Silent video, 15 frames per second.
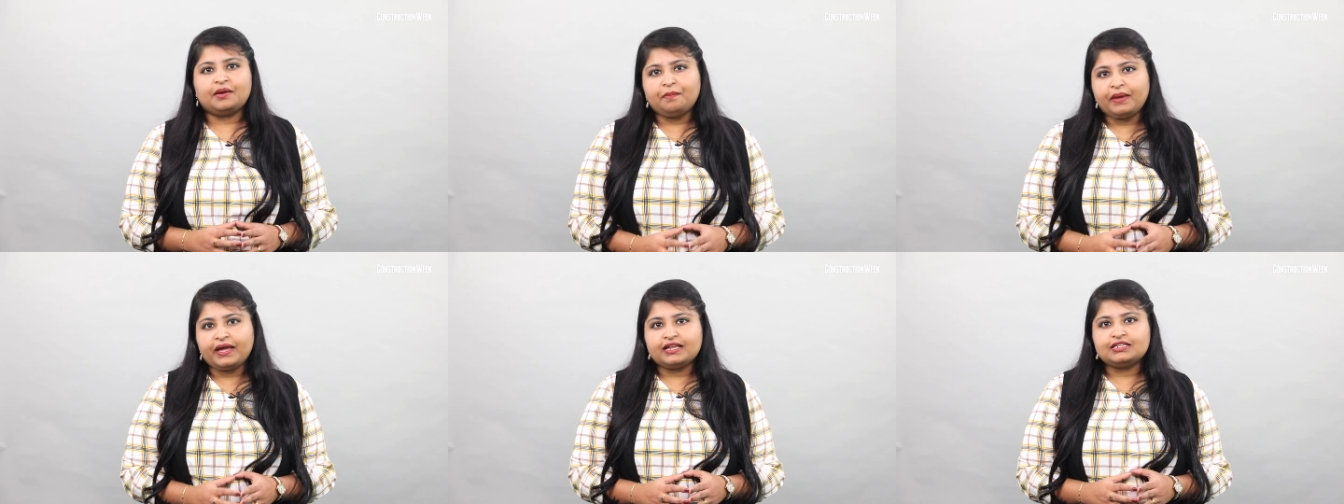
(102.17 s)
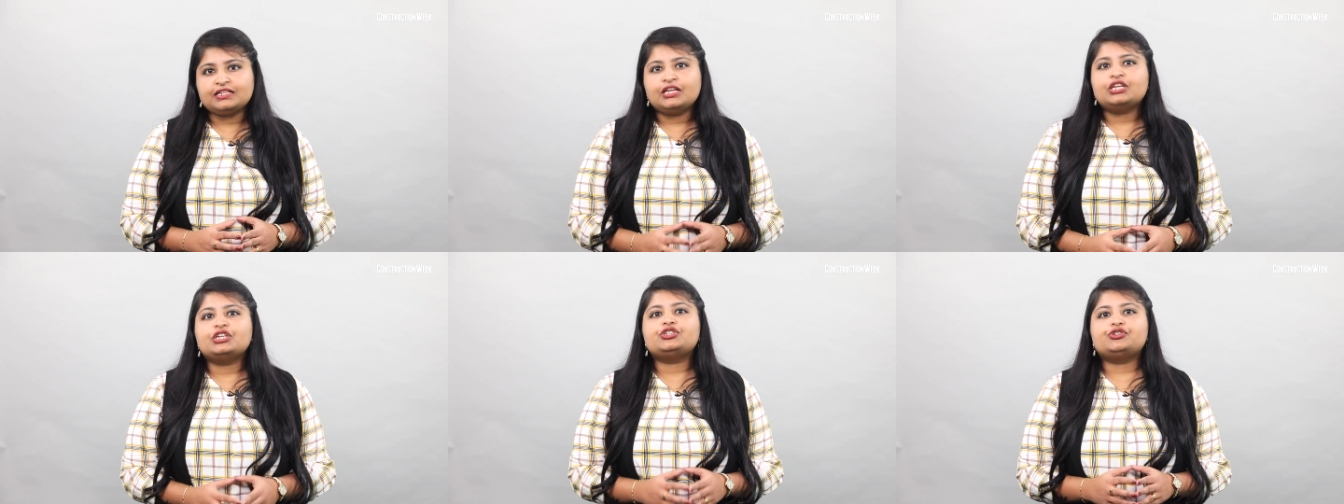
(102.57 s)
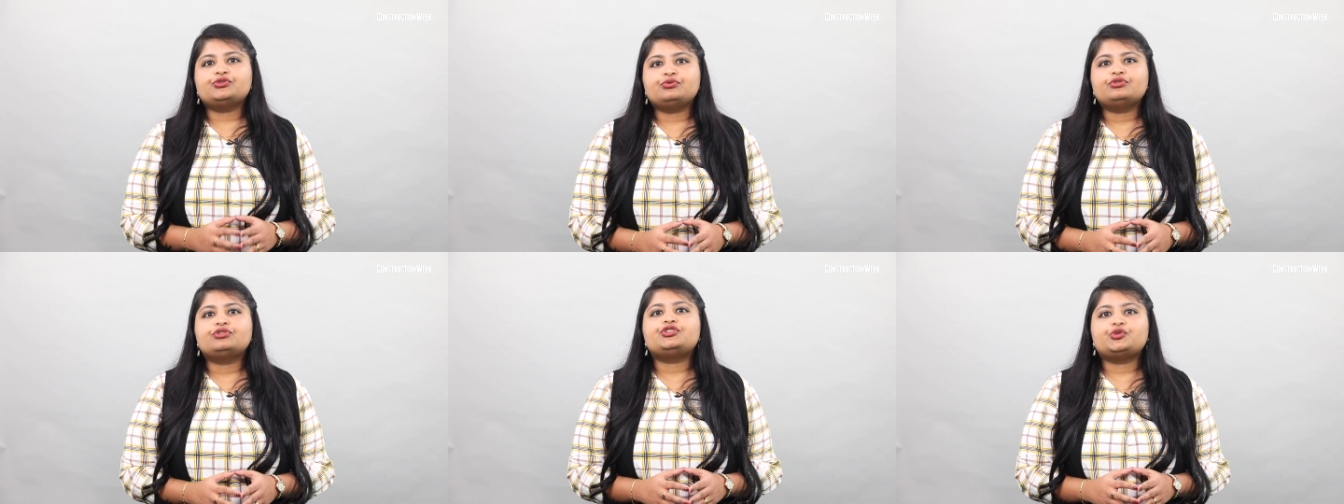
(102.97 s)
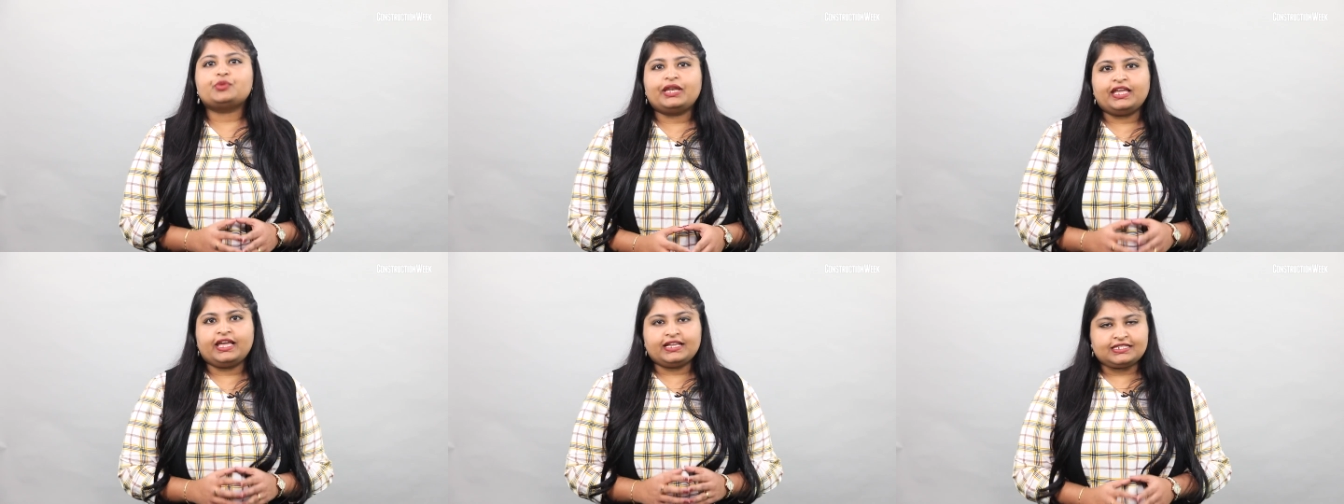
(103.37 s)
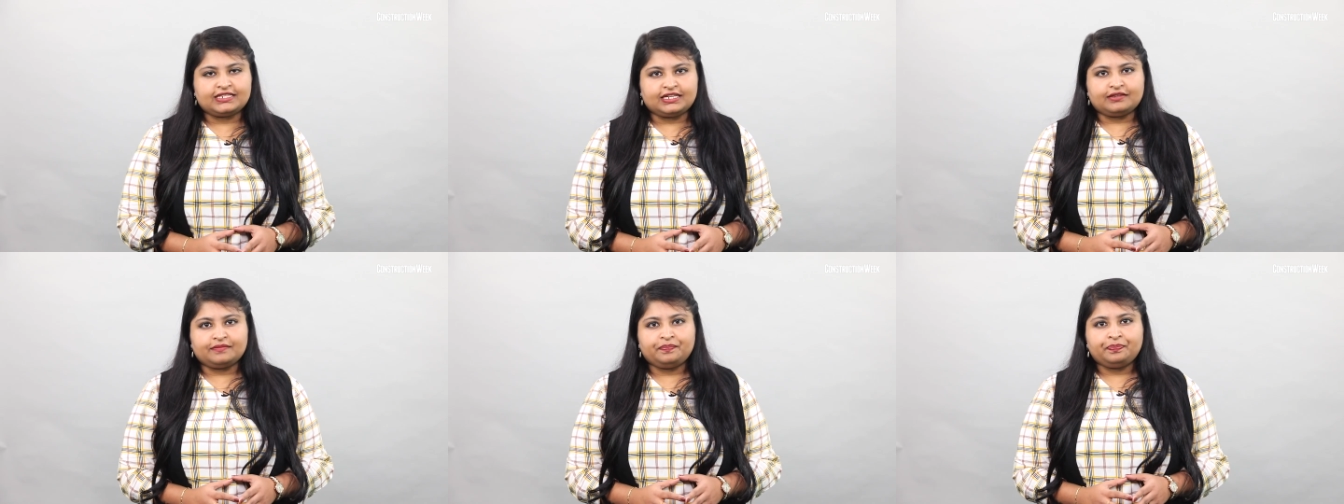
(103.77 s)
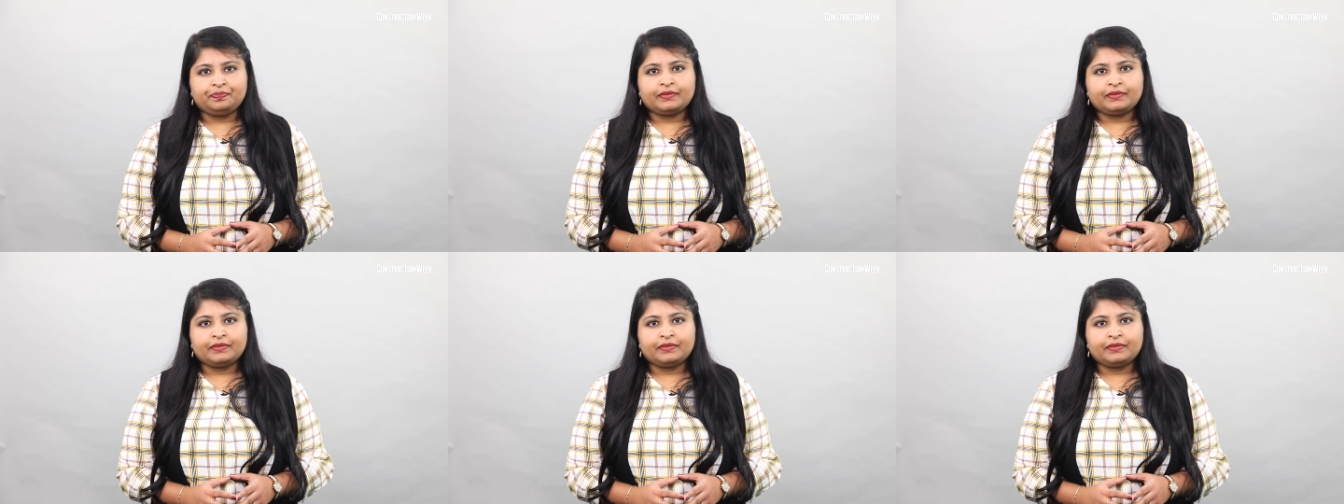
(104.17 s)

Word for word: compared to 2018.